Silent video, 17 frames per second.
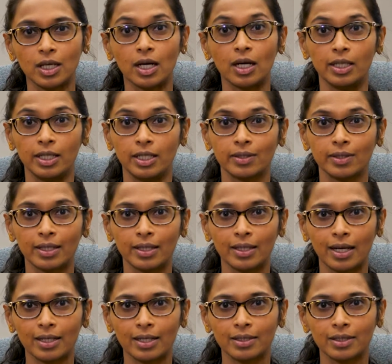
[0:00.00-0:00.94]
earlier than
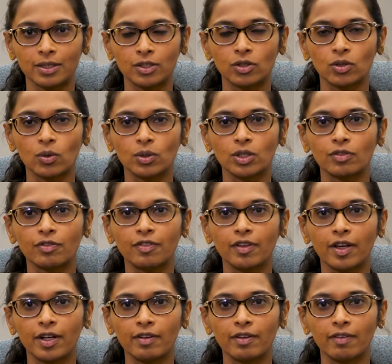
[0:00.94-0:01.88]
that. So it's
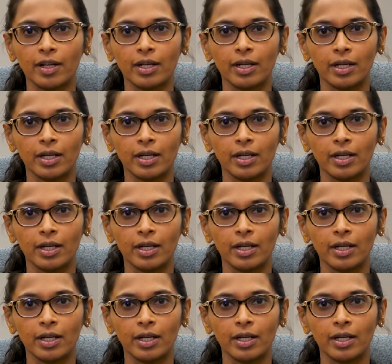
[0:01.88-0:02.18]
very, very